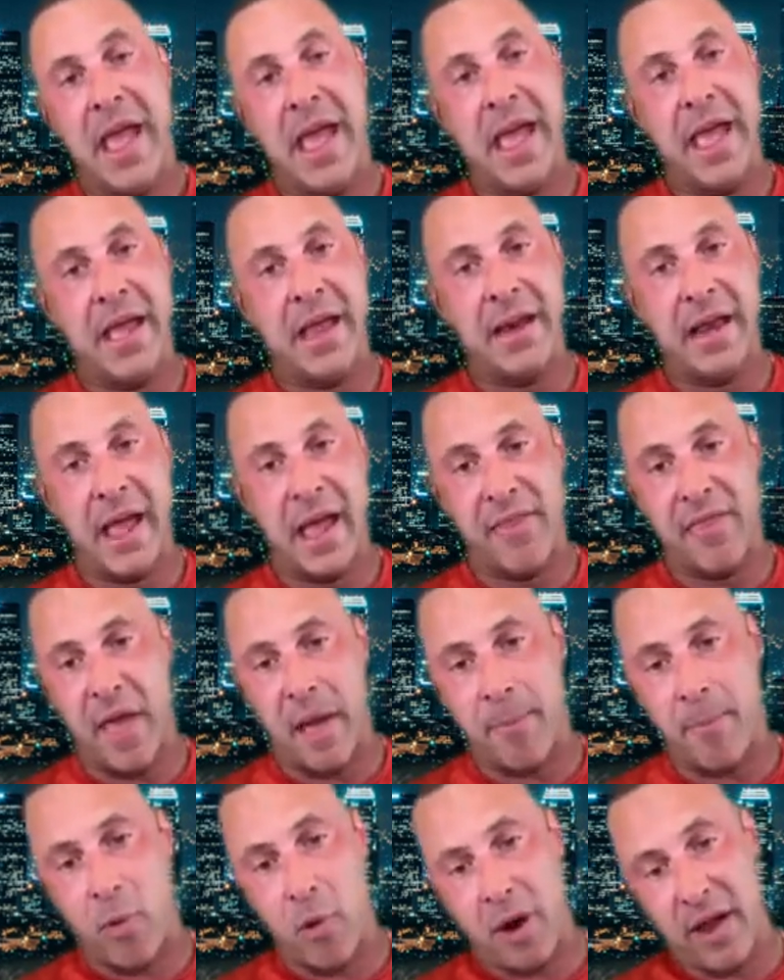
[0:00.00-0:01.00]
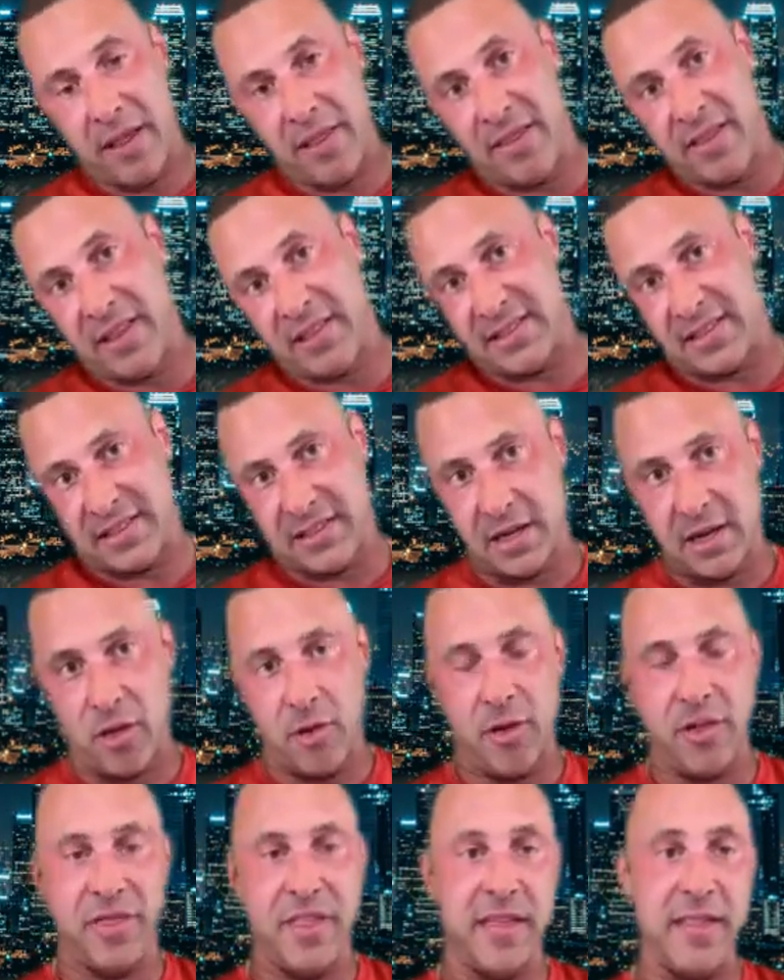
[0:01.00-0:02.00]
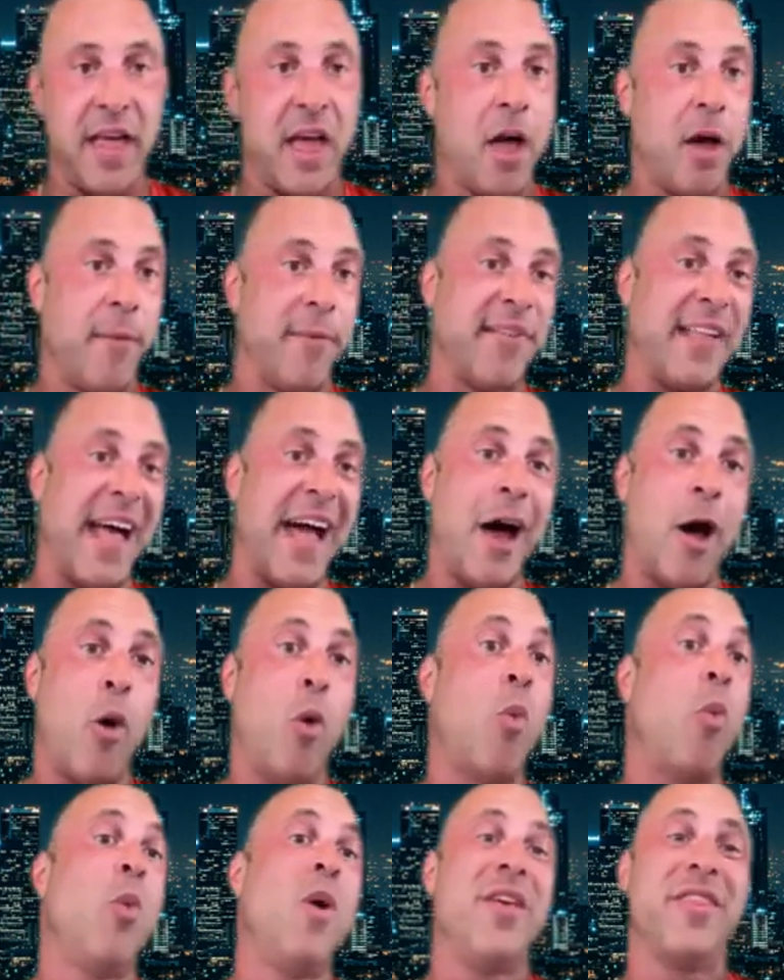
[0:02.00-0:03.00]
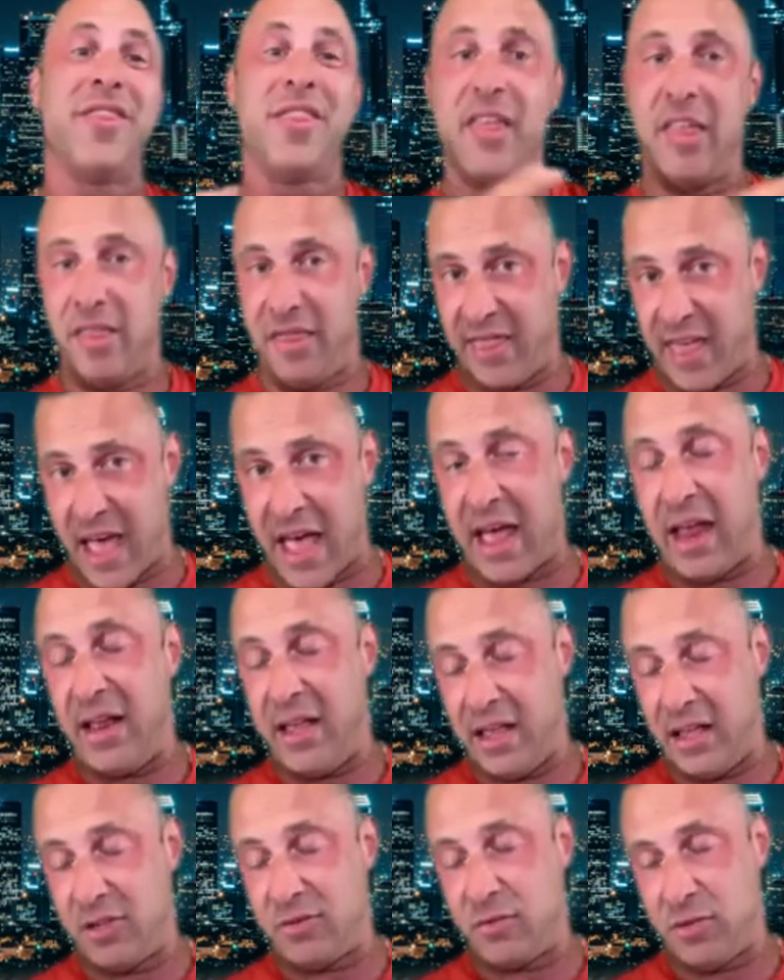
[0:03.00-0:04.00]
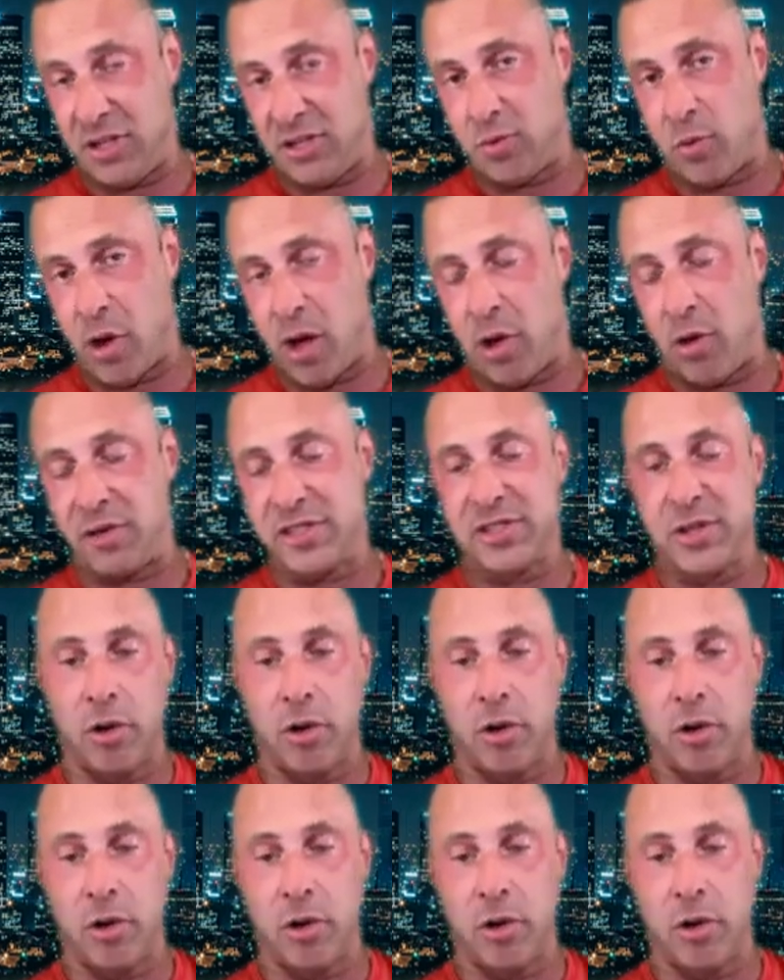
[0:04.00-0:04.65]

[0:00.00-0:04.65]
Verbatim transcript: And at that point, this is another thing that helps out with that as, as well.